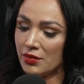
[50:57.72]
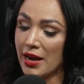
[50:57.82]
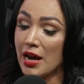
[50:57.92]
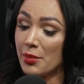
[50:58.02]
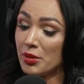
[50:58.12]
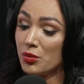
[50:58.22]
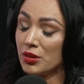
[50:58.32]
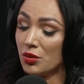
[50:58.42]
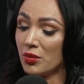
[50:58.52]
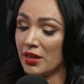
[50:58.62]
happy
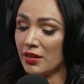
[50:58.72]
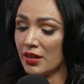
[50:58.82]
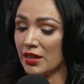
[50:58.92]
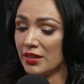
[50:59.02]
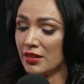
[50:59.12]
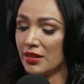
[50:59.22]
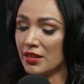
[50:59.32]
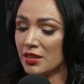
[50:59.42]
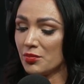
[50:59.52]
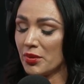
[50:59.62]
with the way that I did
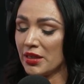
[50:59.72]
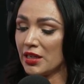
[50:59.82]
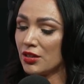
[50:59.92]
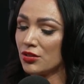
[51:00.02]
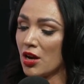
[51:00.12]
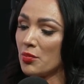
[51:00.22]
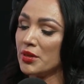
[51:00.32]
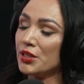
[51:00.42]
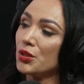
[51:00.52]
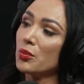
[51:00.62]
this, but here's how I'm
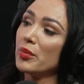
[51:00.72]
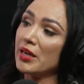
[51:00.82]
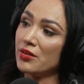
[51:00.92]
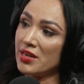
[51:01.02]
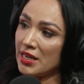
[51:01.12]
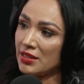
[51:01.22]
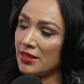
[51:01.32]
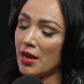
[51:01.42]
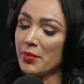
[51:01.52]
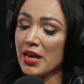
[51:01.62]
going to do it better next
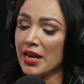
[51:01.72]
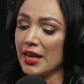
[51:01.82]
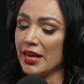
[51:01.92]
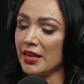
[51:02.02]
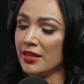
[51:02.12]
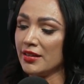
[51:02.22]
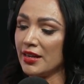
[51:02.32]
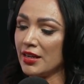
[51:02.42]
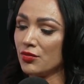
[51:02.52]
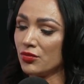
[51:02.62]
time. And
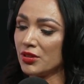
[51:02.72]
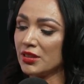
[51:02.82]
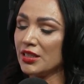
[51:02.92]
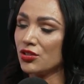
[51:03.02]
really